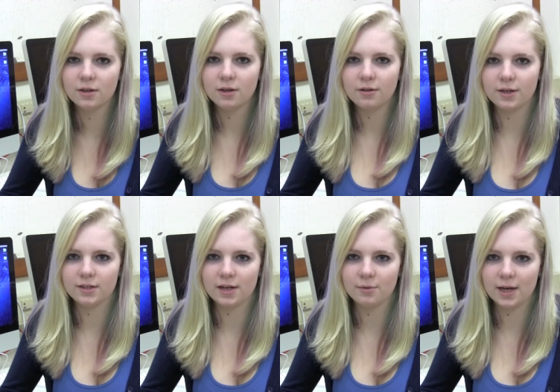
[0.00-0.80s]
things
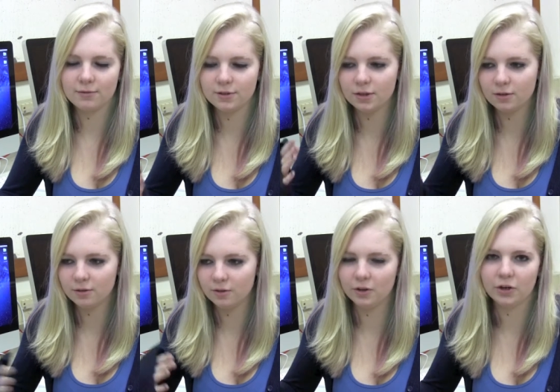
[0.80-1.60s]
that we have to
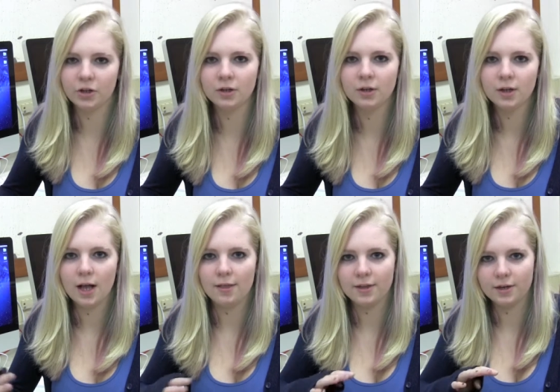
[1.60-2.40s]
learn
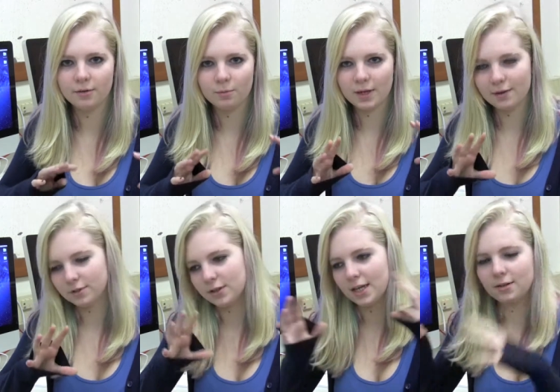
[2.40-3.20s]
and then we have
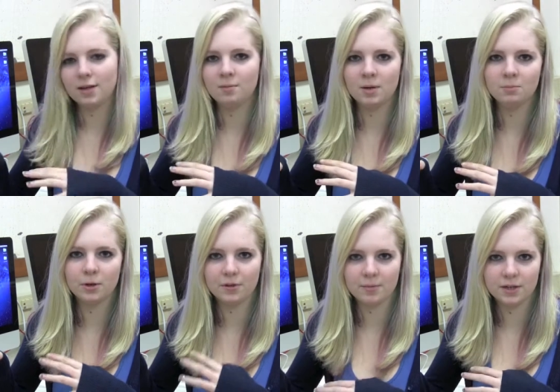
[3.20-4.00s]
to take them and
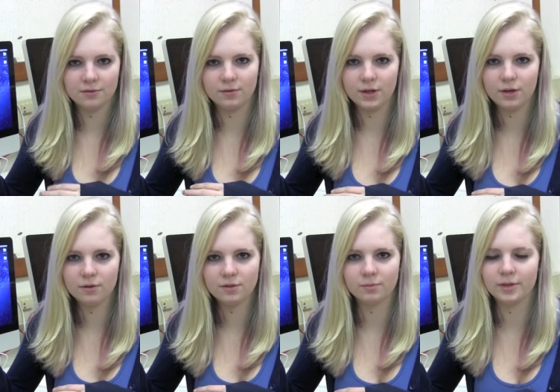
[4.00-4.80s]
put them into
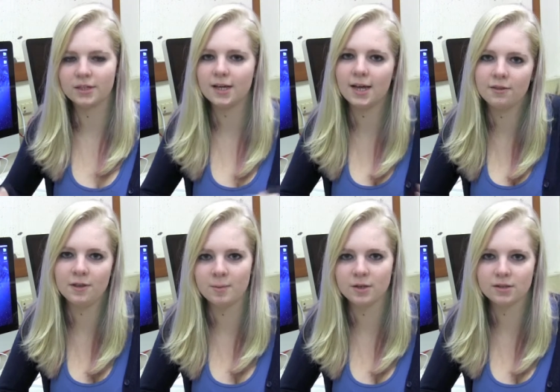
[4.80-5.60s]
videos and we get to edit
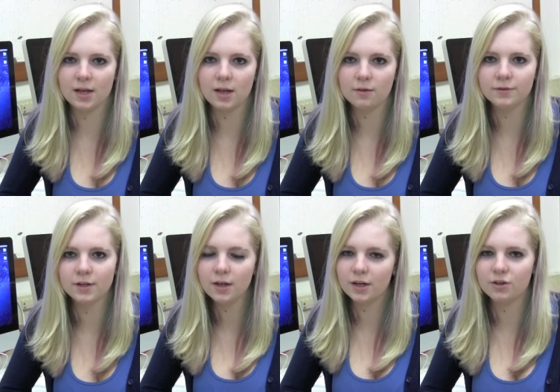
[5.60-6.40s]
them ourselves.
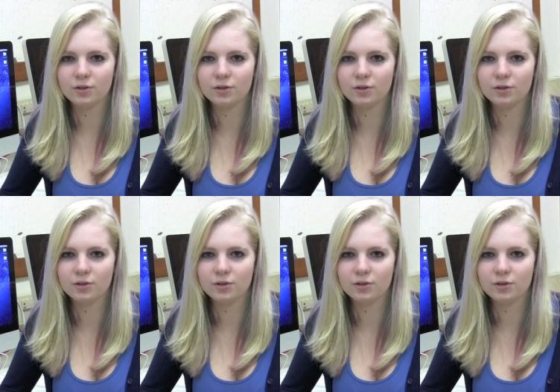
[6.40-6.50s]
And he shows